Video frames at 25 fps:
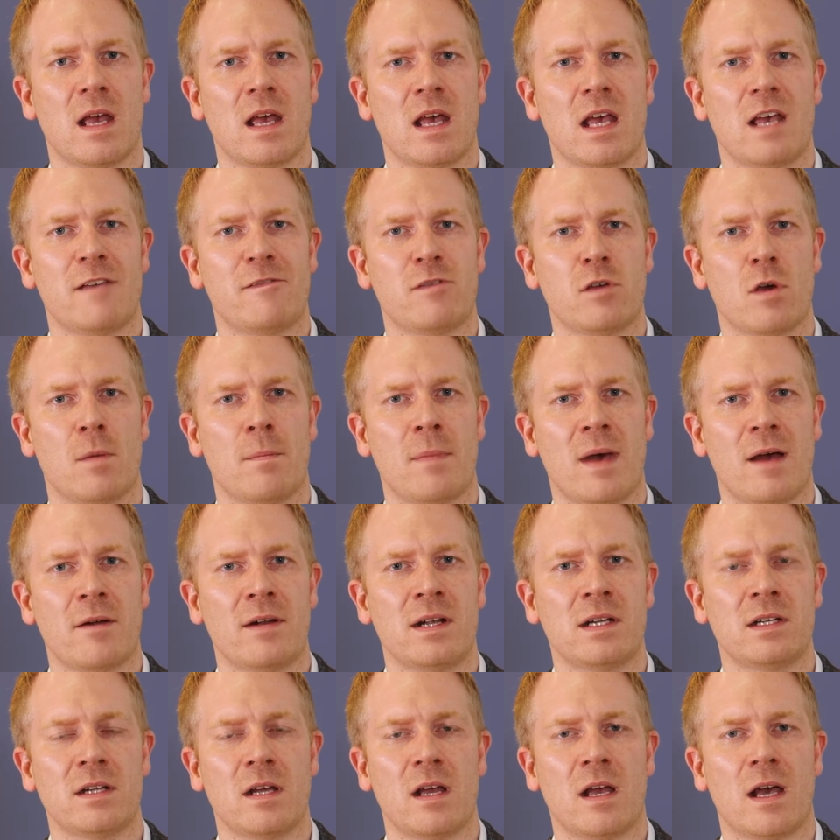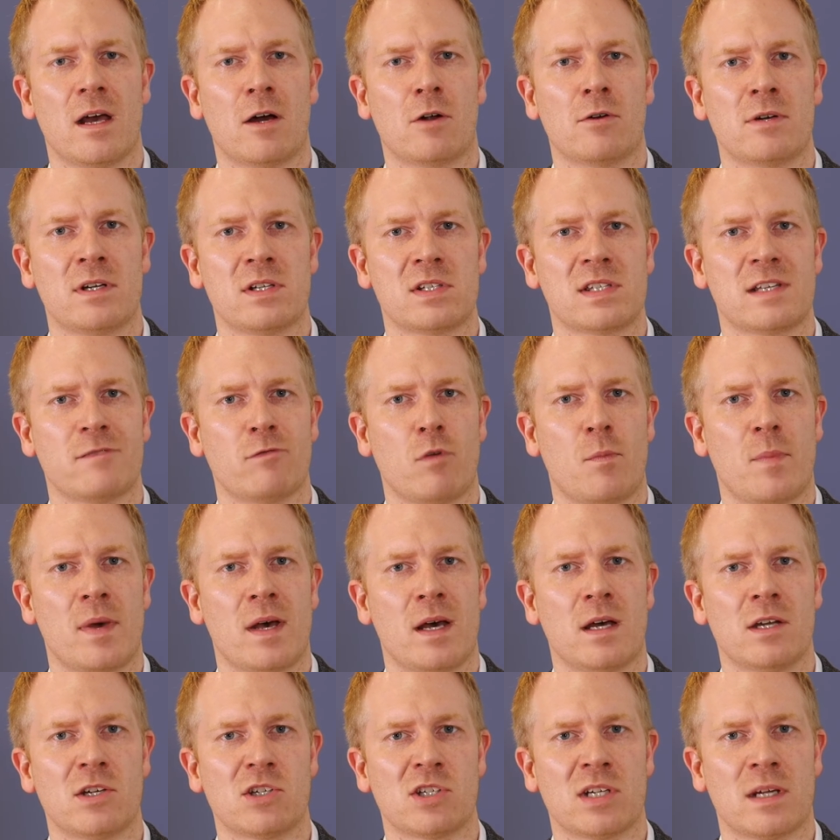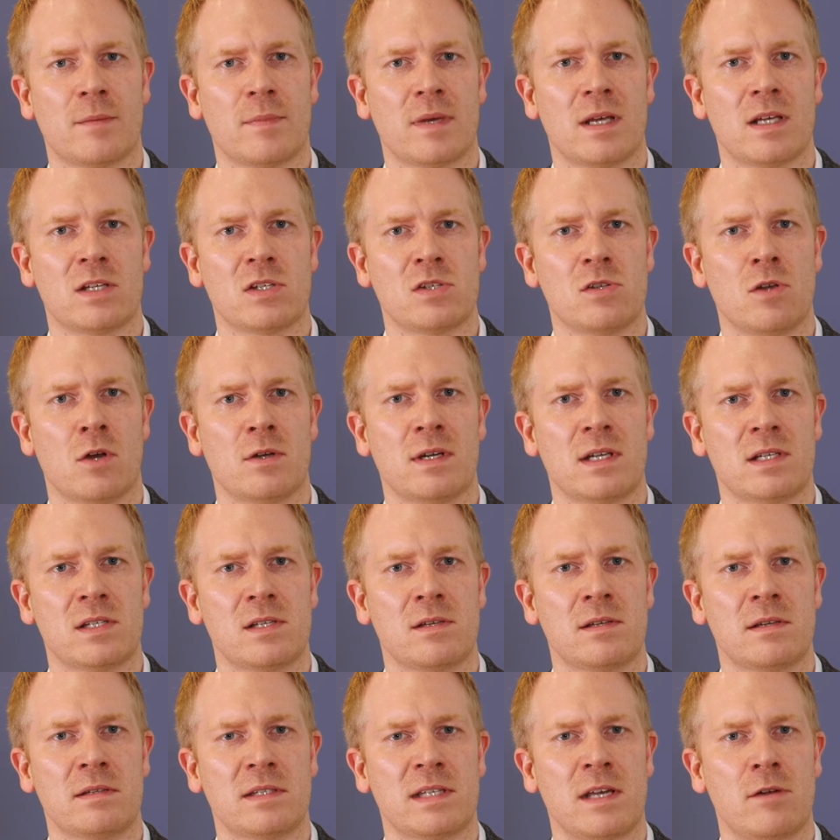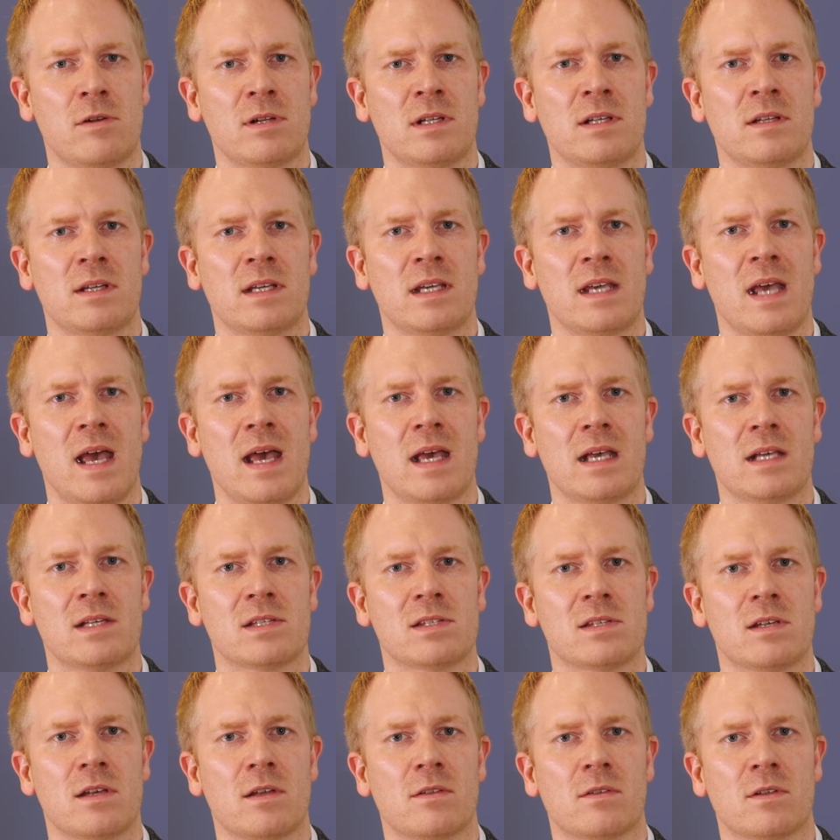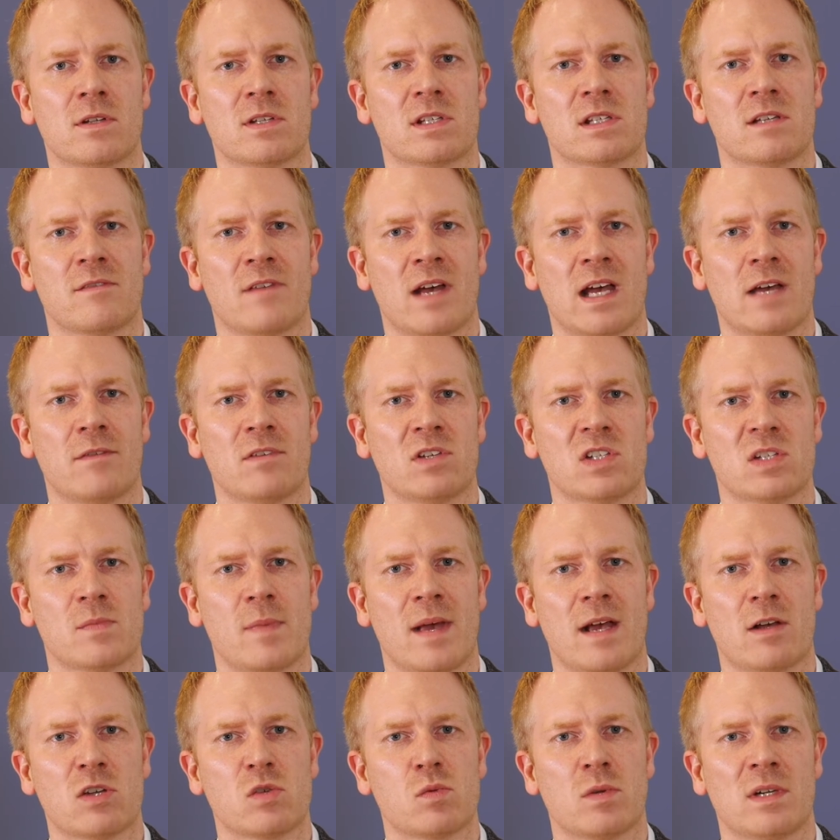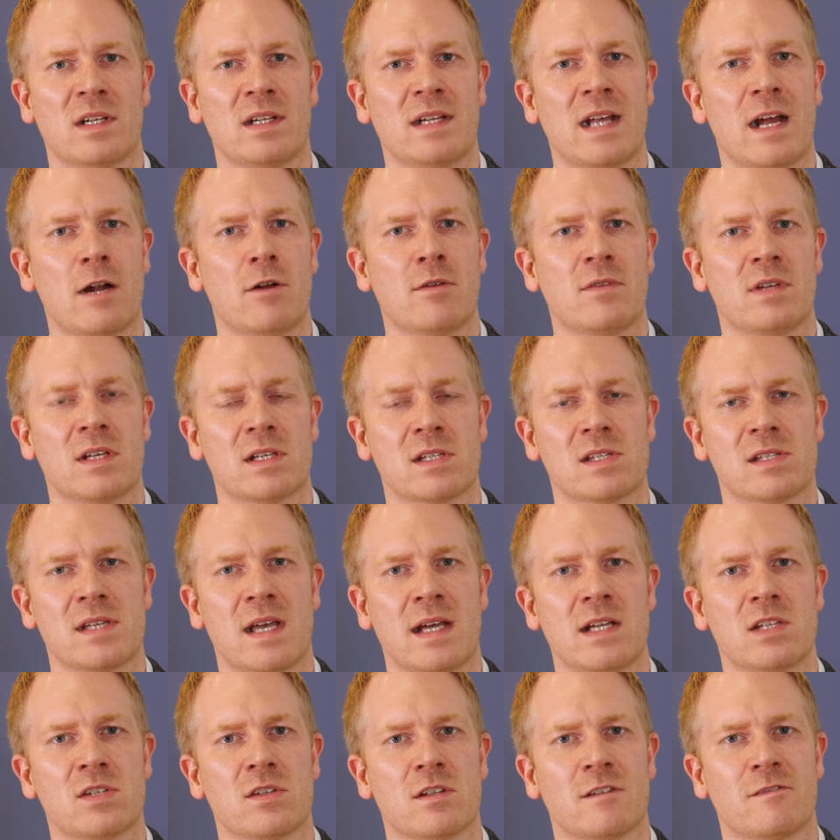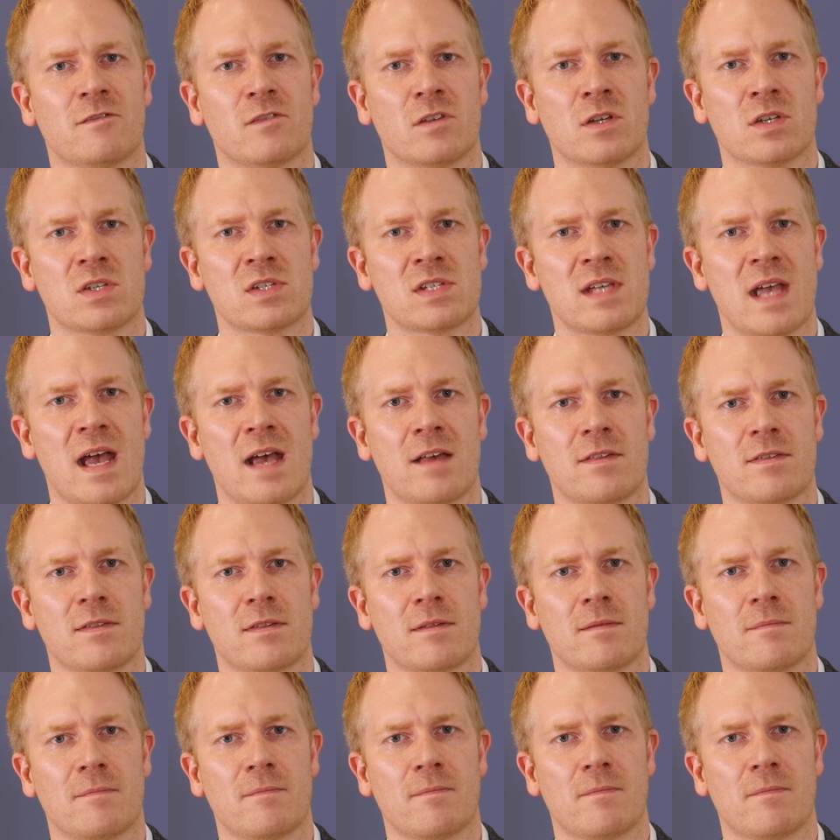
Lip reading: If you're married or in a civil partnership, it's not necessarily the case that the surviving spouse would inherit the estate on the first death.